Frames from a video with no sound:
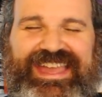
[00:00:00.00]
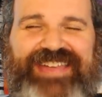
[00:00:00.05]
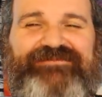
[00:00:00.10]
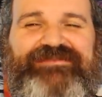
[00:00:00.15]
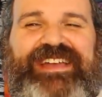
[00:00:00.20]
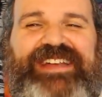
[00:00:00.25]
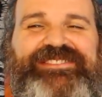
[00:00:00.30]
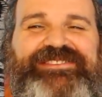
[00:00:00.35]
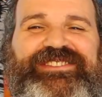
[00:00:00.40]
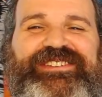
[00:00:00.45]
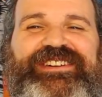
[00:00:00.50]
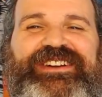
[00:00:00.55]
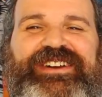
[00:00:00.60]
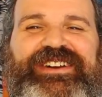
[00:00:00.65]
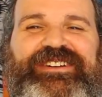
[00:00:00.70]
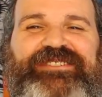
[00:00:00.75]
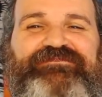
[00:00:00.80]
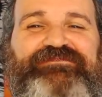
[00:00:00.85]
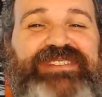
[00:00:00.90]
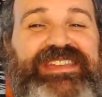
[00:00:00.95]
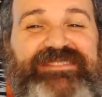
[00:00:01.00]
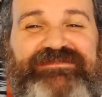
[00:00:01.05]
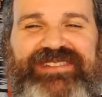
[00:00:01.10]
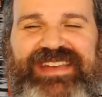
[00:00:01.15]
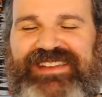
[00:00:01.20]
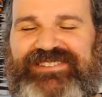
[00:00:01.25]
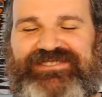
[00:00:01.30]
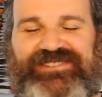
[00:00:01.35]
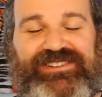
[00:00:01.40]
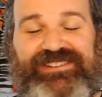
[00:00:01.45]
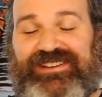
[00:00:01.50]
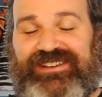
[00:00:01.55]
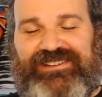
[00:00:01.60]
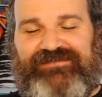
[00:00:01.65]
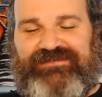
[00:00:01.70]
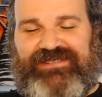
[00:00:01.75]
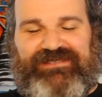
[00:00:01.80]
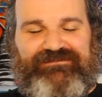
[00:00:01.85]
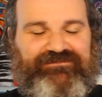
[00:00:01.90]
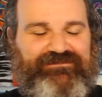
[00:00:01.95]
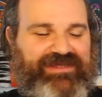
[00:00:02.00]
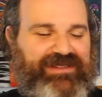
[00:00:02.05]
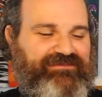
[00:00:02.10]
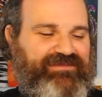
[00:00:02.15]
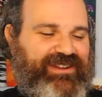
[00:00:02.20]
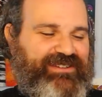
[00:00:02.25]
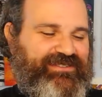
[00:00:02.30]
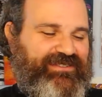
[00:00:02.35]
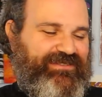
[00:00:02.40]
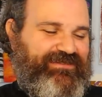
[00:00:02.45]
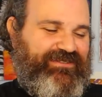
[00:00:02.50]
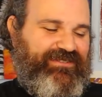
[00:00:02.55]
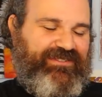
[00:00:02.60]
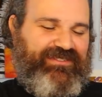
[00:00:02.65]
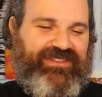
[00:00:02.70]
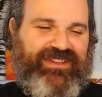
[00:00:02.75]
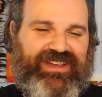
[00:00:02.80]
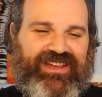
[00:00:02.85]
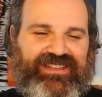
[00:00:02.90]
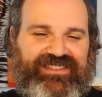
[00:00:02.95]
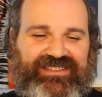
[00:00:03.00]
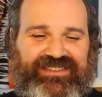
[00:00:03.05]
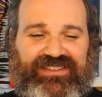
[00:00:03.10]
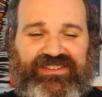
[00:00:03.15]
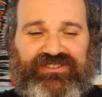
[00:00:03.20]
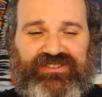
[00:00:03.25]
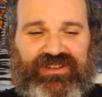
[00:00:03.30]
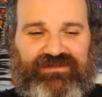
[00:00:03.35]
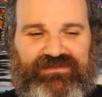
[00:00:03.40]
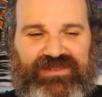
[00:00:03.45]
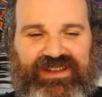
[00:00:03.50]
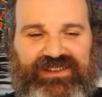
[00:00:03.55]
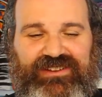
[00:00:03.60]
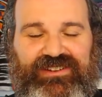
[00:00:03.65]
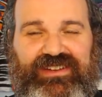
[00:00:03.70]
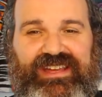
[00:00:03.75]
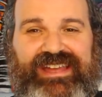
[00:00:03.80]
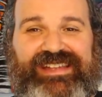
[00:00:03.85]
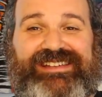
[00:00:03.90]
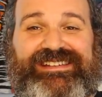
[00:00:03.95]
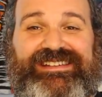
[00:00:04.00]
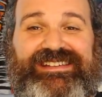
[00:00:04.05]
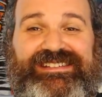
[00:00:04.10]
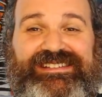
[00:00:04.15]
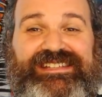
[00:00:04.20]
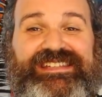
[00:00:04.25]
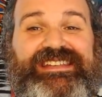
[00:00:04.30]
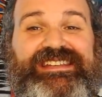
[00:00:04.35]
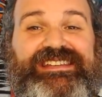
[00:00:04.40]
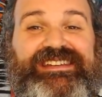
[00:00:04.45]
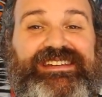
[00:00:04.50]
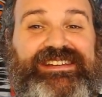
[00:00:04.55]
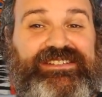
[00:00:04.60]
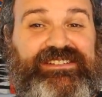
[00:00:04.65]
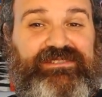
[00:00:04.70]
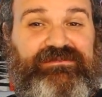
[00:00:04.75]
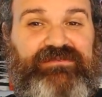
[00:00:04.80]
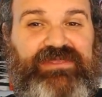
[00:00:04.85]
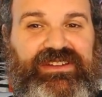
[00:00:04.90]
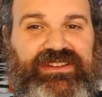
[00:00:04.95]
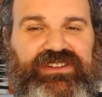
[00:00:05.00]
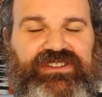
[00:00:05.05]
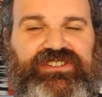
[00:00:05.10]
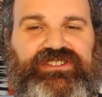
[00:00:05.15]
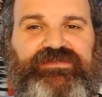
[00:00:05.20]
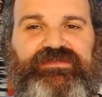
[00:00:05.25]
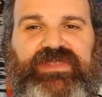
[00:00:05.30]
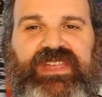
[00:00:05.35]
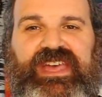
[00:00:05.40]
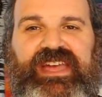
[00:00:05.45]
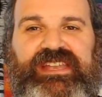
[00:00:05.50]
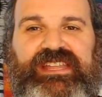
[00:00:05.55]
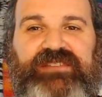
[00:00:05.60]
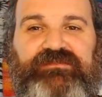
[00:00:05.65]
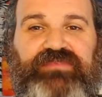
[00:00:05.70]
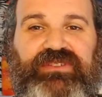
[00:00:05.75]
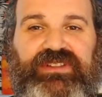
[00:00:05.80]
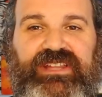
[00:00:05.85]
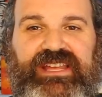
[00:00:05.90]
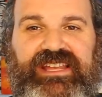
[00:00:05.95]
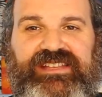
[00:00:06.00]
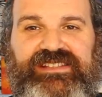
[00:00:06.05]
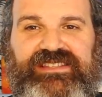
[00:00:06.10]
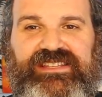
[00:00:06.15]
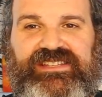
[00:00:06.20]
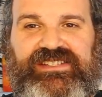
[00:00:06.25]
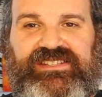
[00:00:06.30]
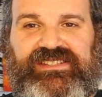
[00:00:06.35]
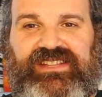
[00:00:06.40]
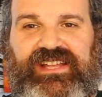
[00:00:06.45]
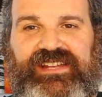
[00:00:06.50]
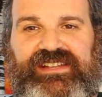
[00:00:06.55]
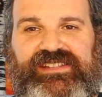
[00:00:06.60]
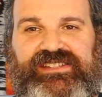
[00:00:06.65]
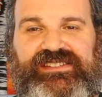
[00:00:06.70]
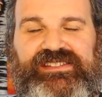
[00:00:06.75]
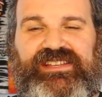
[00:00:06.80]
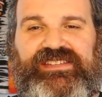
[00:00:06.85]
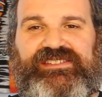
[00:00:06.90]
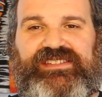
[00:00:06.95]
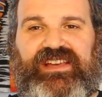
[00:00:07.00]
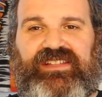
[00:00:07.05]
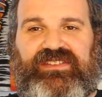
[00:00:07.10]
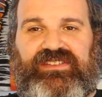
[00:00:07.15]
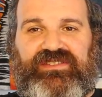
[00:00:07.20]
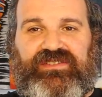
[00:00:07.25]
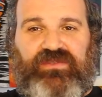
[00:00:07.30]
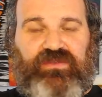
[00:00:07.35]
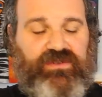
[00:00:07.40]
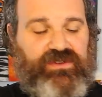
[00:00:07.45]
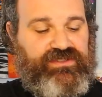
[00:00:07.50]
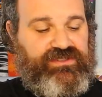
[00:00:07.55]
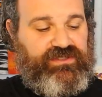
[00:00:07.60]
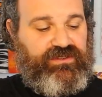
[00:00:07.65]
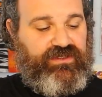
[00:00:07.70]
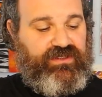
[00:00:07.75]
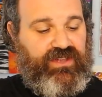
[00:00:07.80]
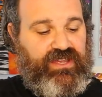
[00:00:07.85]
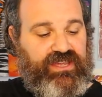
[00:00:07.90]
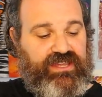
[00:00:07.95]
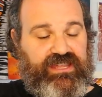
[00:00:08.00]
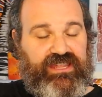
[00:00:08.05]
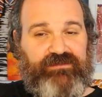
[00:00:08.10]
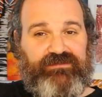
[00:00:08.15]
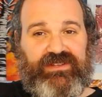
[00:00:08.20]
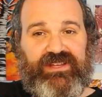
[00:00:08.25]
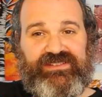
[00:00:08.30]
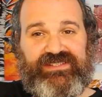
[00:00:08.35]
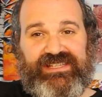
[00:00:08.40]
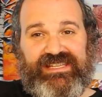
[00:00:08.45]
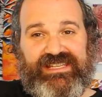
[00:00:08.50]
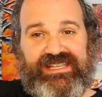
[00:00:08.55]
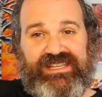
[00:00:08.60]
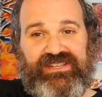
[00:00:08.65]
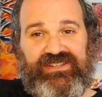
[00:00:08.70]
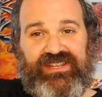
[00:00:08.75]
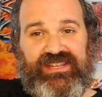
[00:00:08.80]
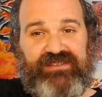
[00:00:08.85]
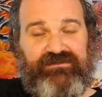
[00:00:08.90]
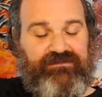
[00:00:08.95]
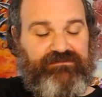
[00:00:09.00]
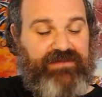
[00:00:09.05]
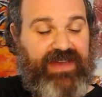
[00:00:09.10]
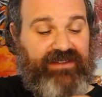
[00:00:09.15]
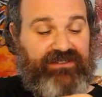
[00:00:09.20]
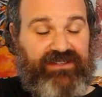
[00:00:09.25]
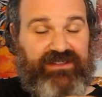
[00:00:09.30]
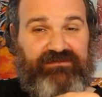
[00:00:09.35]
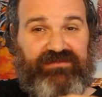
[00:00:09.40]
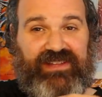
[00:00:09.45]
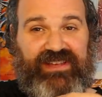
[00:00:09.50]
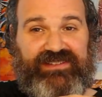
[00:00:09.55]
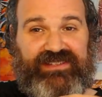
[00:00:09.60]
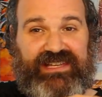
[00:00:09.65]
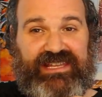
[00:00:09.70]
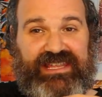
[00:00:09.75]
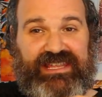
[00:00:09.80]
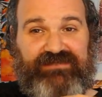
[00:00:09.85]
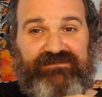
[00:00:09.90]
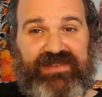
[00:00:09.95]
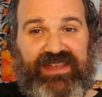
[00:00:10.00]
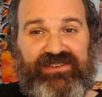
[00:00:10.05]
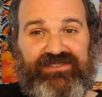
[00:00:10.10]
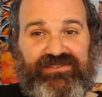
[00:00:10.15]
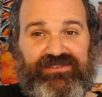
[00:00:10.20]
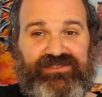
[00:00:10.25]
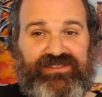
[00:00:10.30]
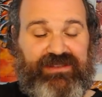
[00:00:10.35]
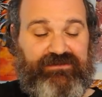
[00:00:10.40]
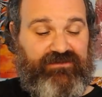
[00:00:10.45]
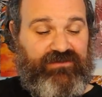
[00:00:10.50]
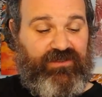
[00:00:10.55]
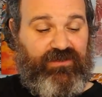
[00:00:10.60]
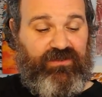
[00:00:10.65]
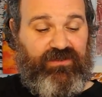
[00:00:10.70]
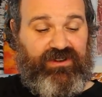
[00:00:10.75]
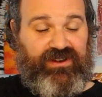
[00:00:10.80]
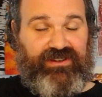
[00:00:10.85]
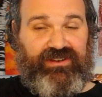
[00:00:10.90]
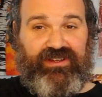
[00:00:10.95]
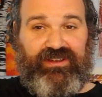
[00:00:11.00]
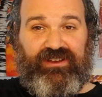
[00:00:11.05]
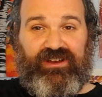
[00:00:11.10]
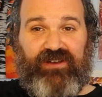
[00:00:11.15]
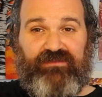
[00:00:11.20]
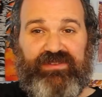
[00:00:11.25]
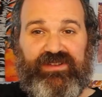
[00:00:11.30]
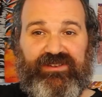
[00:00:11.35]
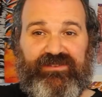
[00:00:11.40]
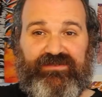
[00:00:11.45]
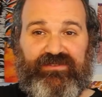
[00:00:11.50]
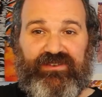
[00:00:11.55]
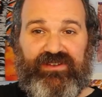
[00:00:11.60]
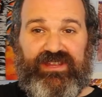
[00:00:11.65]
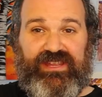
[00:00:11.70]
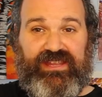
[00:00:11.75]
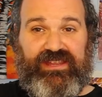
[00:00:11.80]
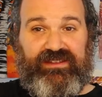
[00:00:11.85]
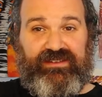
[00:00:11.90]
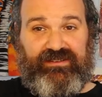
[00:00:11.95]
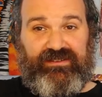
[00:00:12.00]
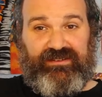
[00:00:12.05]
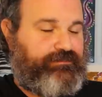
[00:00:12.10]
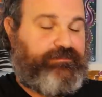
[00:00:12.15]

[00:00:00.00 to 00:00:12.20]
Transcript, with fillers: A major, B major, my, my brain just froze, C sharp minor, and D diminished. And he plays these sliding six out of these chords. So he plays an E, he mentally plays an E major shaped chord up here for E.